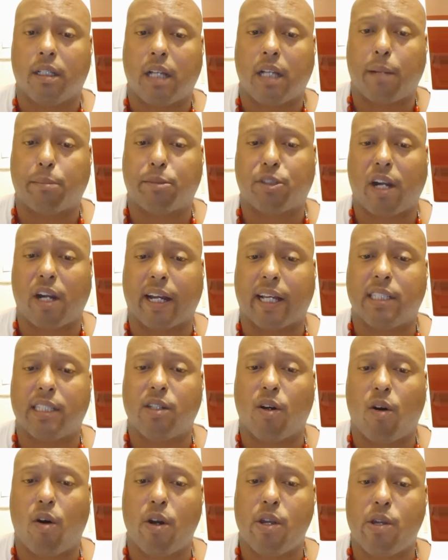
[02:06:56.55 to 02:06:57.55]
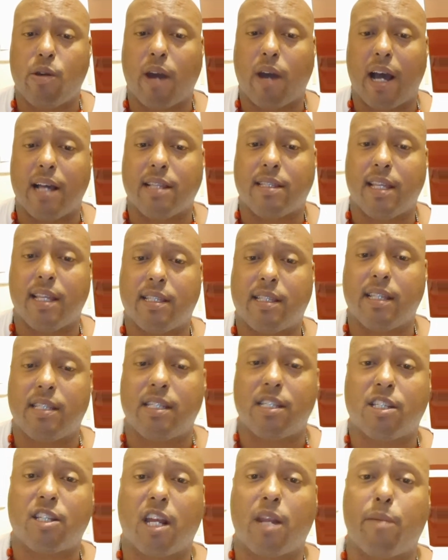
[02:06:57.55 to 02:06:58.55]
I'm trying to get to all you guys.
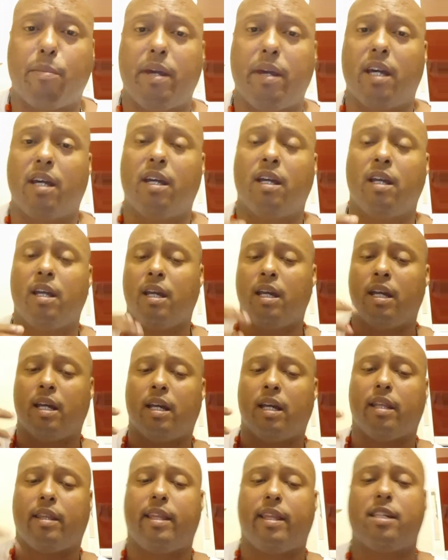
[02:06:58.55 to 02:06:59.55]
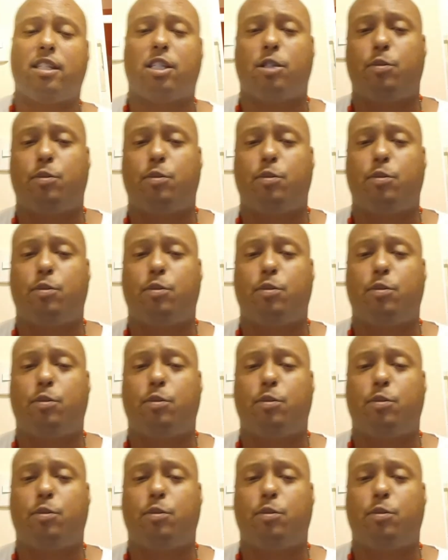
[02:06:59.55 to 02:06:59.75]
This is gonna be this